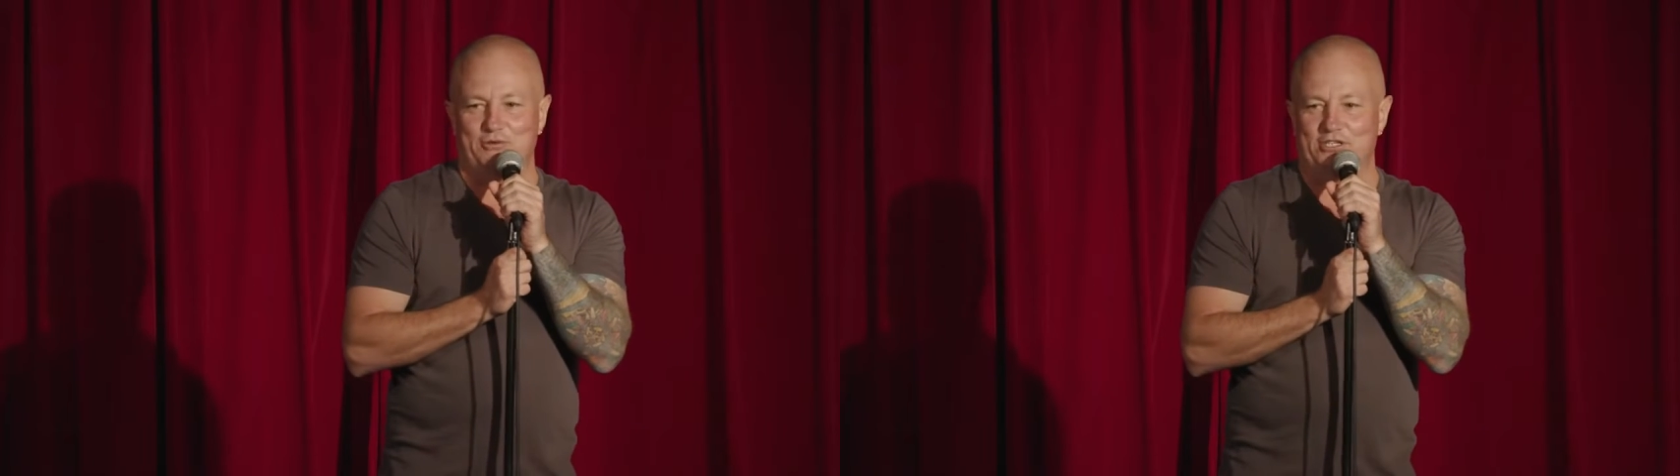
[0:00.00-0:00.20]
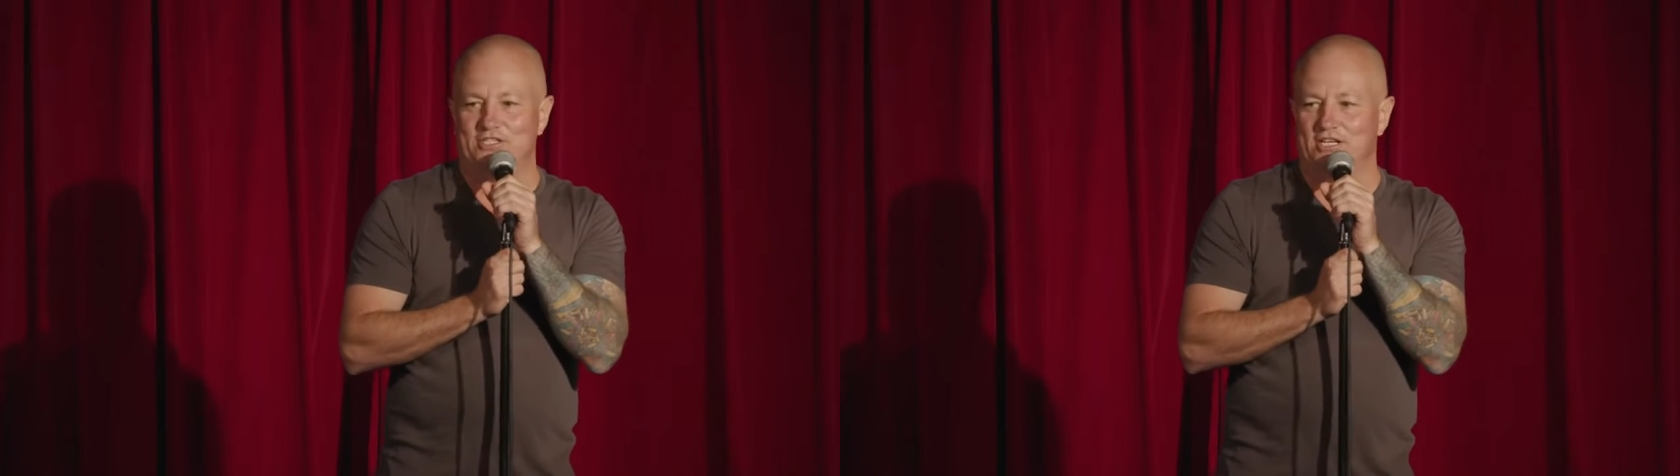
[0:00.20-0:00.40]

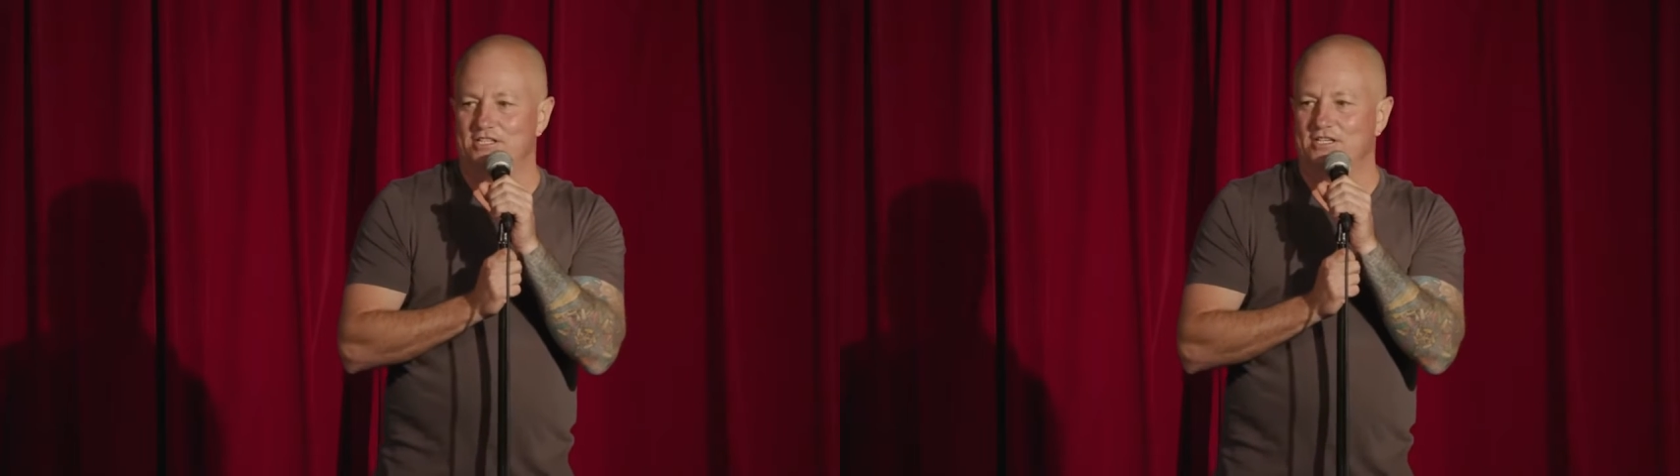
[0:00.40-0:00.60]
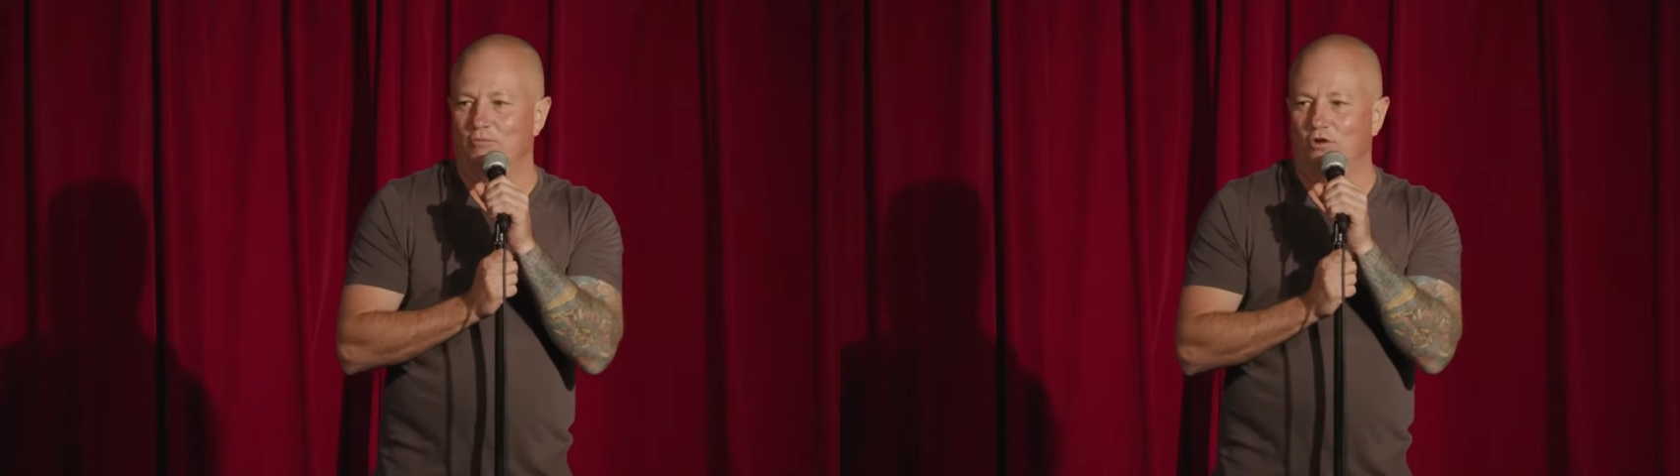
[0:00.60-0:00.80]
We say
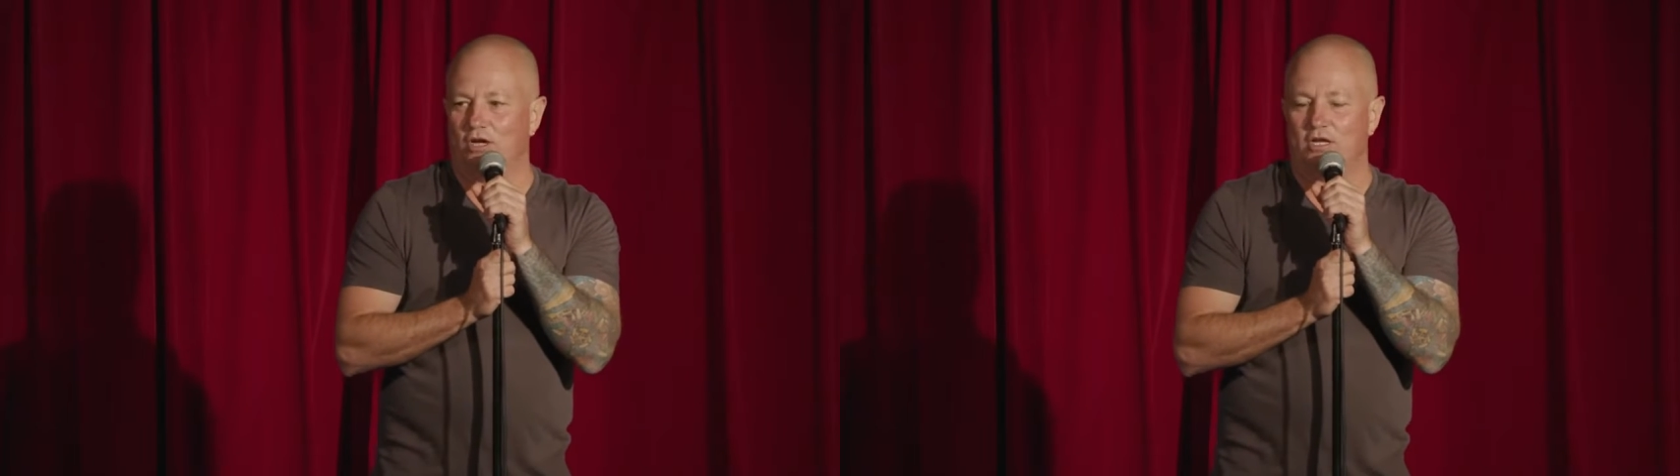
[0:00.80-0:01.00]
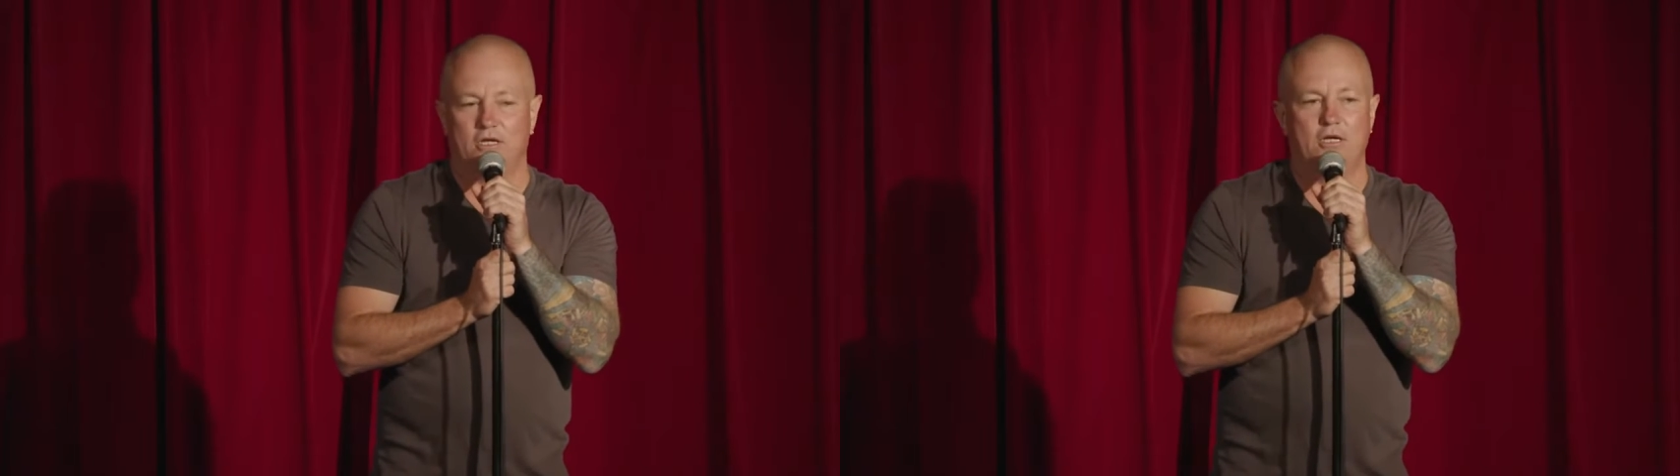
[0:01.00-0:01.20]
something
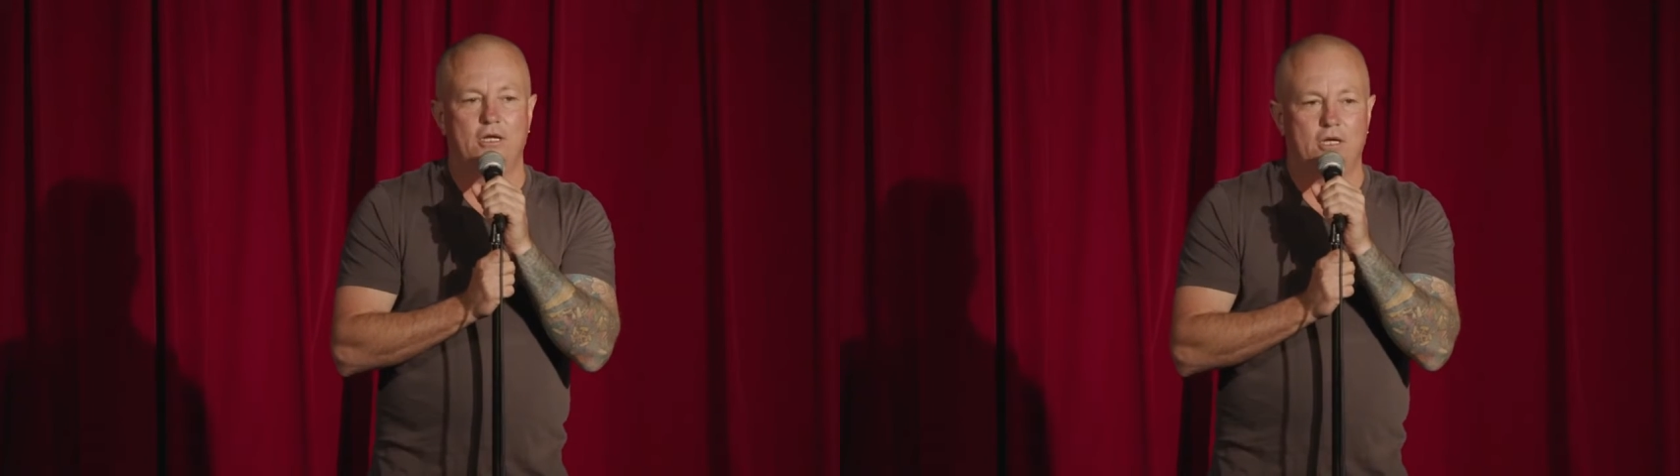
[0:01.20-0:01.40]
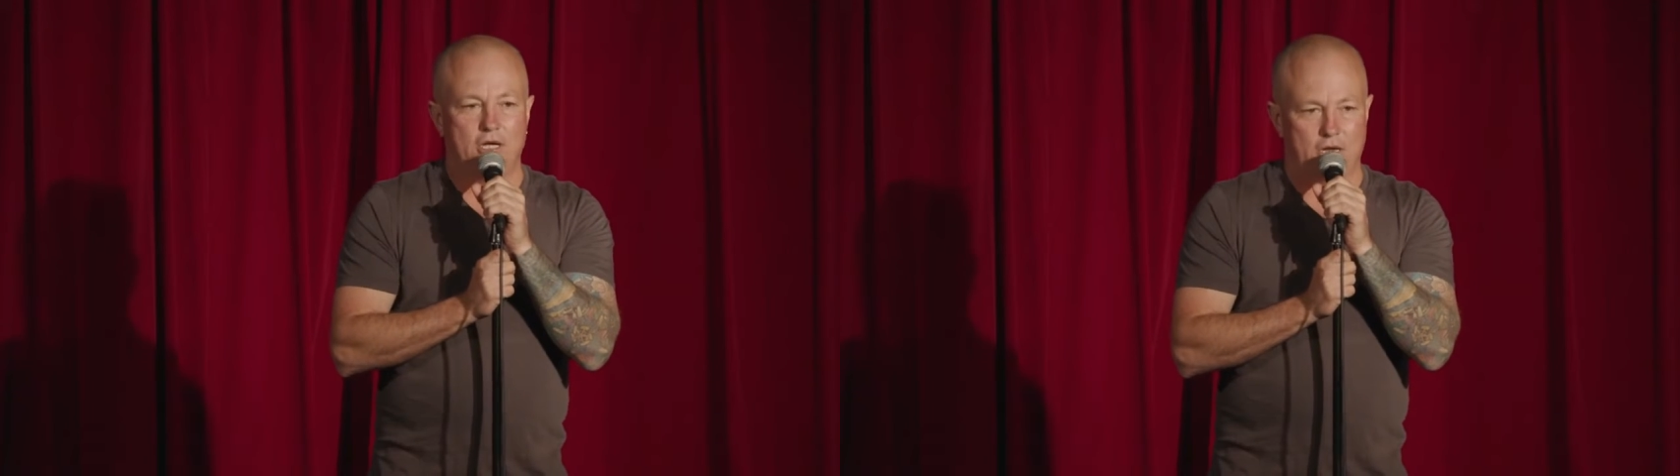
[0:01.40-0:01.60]
like,
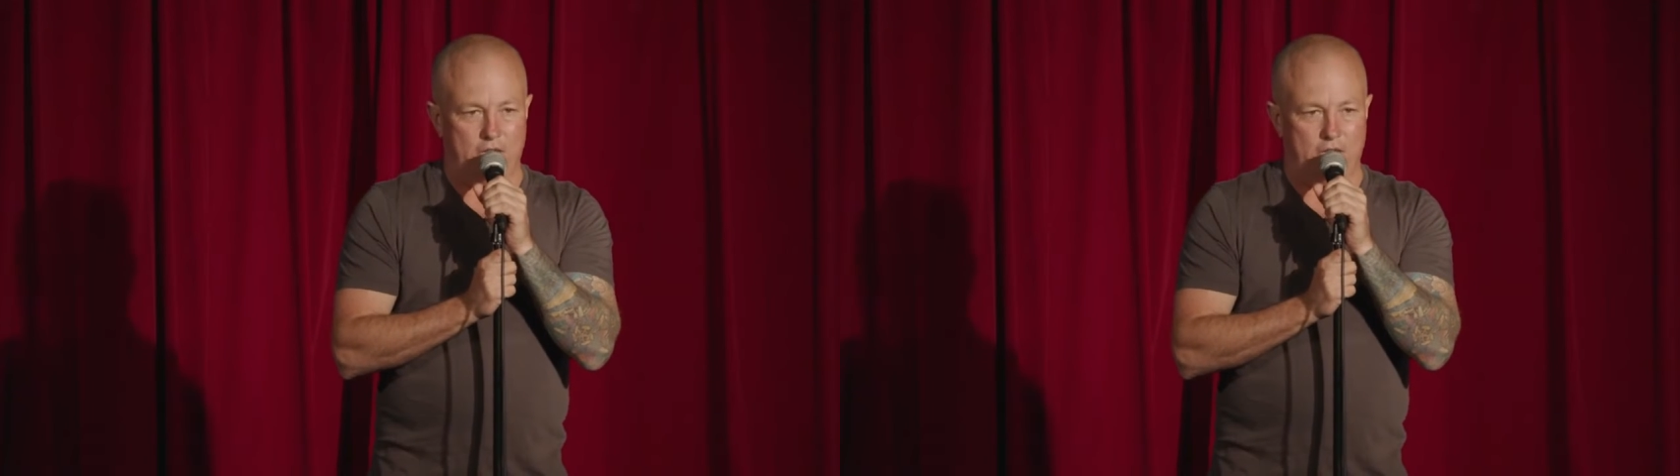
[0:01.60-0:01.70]
How